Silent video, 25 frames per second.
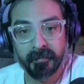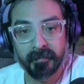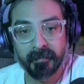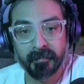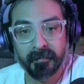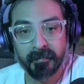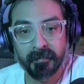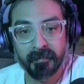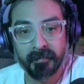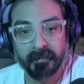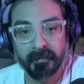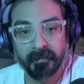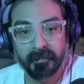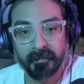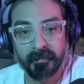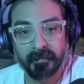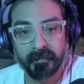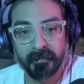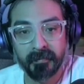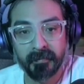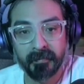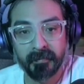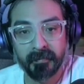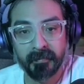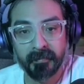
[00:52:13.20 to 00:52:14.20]

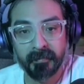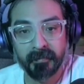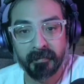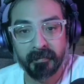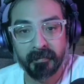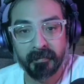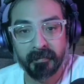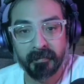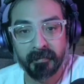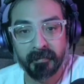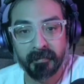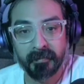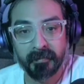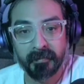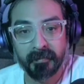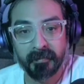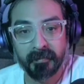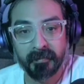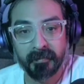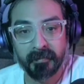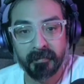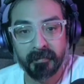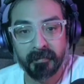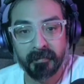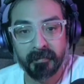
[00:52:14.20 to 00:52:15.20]

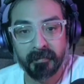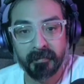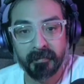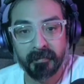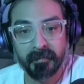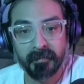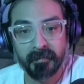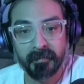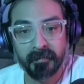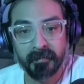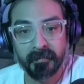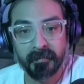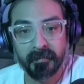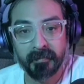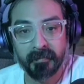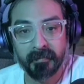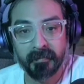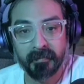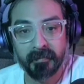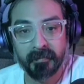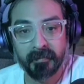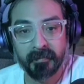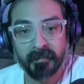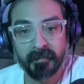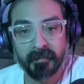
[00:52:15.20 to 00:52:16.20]

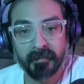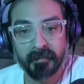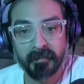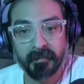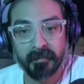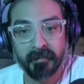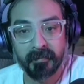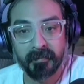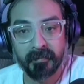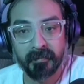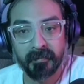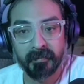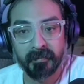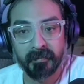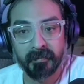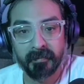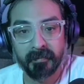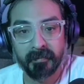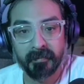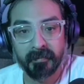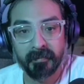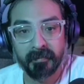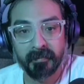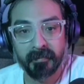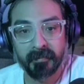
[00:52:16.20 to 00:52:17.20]

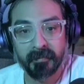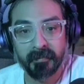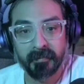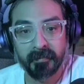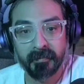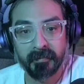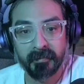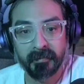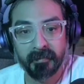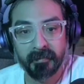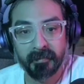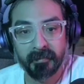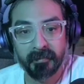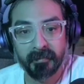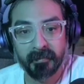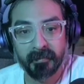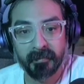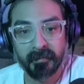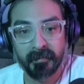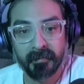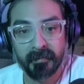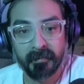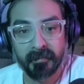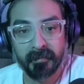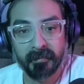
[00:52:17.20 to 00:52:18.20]

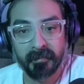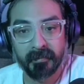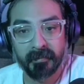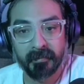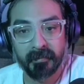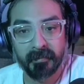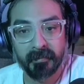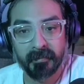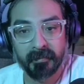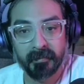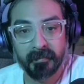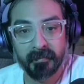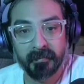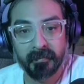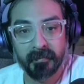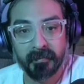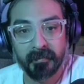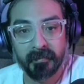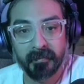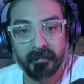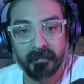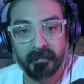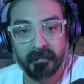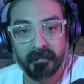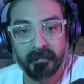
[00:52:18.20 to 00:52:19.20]

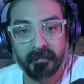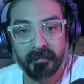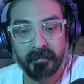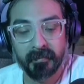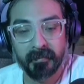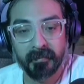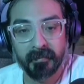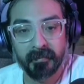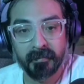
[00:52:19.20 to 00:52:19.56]
(not speaking)